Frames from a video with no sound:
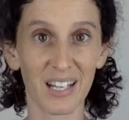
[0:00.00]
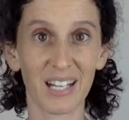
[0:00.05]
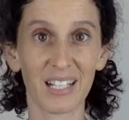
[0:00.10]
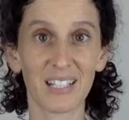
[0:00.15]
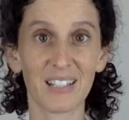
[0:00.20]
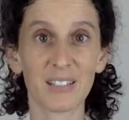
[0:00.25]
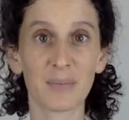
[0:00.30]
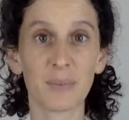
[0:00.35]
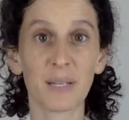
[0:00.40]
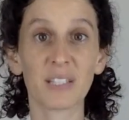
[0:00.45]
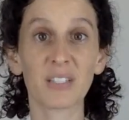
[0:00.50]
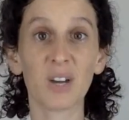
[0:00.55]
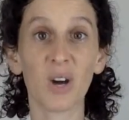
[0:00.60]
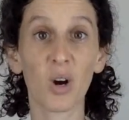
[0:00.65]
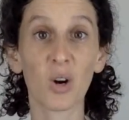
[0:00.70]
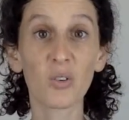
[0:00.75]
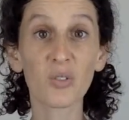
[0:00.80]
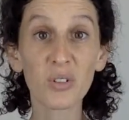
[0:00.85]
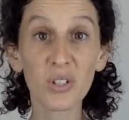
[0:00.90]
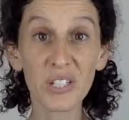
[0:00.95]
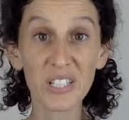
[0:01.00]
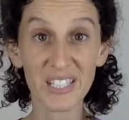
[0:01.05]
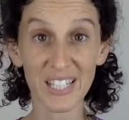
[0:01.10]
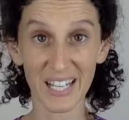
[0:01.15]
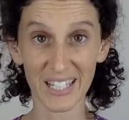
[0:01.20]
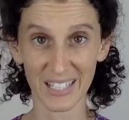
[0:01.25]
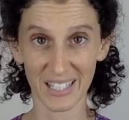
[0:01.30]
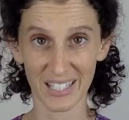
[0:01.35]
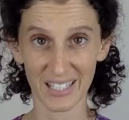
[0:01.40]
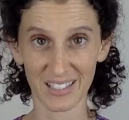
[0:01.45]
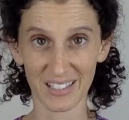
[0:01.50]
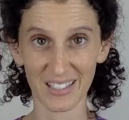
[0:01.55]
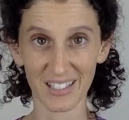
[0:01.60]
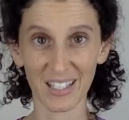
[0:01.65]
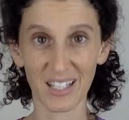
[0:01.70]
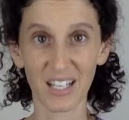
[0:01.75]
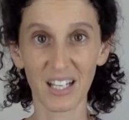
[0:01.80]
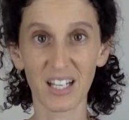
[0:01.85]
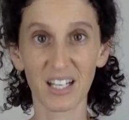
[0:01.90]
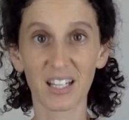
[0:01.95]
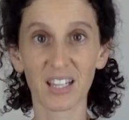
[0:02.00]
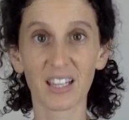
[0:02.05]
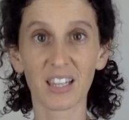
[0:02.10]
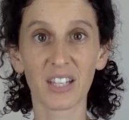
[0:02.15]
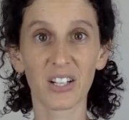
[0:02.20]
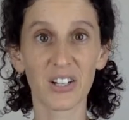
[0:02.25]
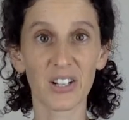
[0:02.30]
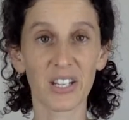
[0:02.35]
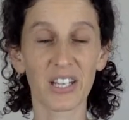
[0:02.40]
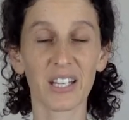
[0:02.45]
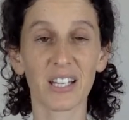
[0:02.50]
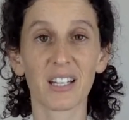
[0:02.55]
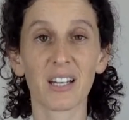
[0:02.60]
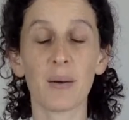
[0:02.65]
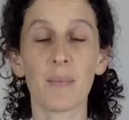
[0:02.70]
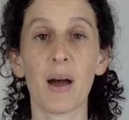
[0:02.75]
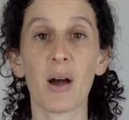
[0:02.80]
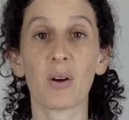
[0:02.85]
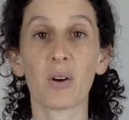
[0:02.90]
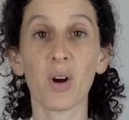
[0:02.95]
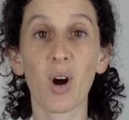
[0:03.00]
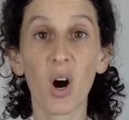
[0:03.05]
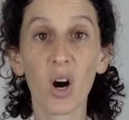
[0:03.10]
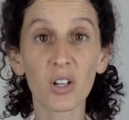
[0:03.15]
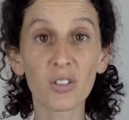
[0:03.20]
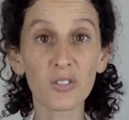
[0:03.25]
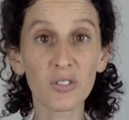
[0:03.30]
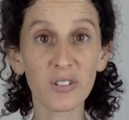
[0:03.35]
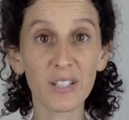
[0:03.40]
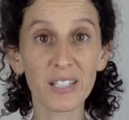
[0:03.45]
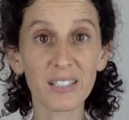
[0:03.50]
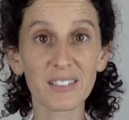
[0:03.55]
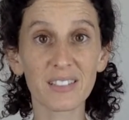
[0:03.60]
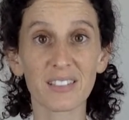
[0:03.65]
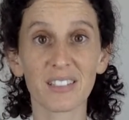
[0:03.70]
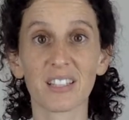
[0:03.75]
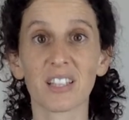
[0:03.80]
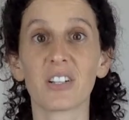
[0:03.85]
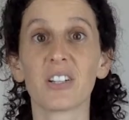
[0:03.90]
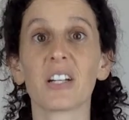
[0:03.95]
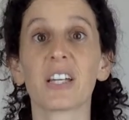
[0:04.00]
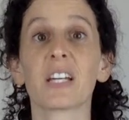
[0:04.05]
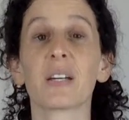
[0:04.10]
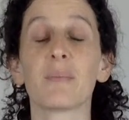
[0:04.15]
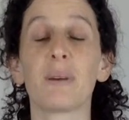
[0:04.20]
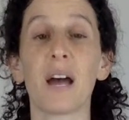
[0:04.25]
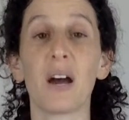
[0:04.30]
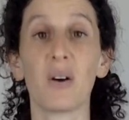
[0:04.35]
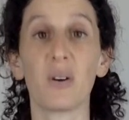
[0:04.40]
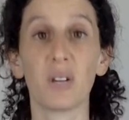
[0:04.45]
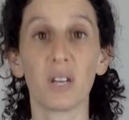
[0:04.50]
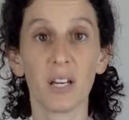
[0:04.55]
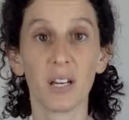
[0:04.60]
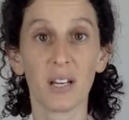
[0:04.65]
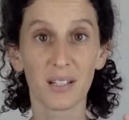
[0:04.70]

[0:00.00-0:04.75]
And I spent over a decade learning about conflicts, learning about